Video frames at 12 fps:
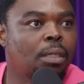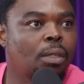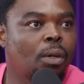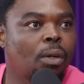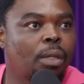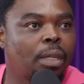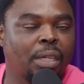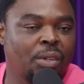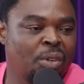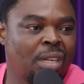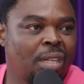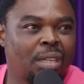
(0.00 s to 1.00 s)
You know,
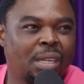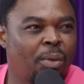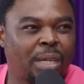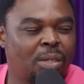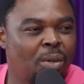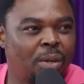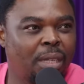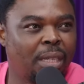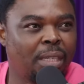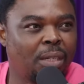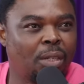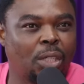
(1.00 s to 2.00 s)
really, there was no
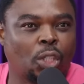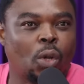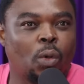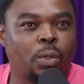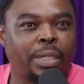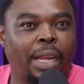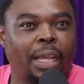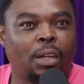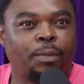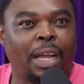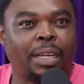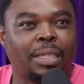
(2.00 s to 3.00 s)
need. It shows the lack
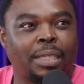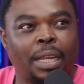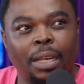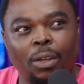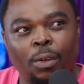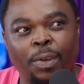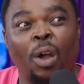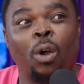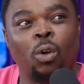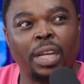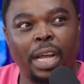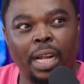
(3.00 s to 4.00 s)
of understanding of our
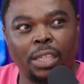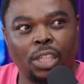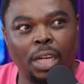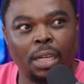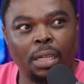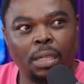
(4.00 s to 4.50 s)
own culture.